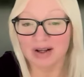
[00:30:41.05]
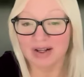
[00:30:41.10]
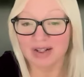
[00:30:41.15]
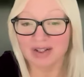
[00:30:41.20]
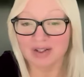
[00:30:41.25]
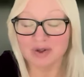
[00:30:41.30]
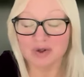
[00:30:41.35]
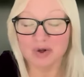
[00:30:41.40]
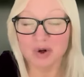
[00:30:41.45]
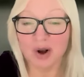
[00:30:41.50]
A
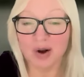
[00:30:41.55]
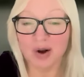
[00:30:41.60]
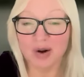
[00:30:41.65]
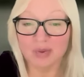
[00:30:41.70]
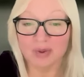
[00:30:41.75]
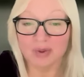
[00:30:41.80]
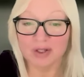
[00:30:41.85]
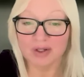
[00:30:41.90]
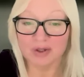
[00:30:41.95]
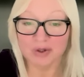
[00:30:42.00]
strong
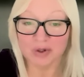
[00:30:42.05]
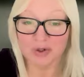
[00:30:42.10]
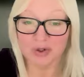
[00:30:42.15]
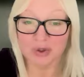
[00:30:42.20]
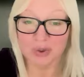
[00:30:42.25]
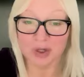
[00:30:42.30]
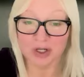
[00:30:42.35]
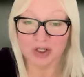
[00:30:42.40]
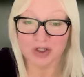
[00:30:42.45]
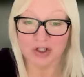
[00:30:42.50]
research
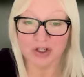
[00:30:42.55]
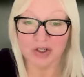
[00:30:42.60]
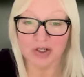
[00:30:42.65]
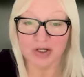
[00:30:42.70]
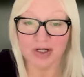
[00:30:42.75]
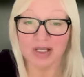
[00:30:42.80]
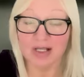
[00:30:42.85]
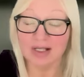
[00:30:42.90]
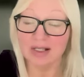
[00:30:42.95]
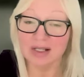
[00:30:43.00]

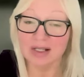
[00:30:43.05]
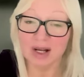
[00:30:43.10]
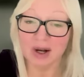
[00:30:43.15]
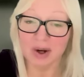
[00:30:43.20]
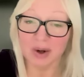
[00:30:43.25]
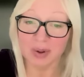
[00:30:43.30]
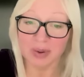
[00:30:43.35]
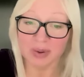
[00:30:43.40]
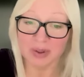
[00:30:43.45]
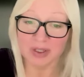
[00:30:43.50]
question is
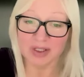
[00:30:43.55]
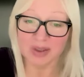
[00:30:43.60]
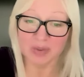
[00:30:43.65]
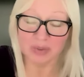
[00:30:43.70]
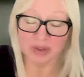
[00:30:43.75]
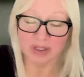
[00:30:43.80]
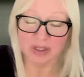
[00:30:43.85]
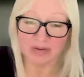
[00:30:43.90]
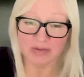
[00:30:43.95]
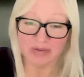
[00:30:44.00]
narrow and
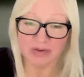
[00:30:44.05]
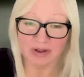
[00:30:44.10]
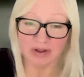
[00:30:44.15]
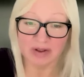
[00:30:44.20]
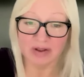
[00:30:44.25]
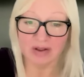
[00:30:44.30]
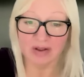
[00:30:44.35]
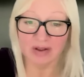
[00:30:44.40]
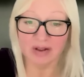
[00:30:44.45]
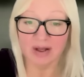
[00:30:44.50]
specific,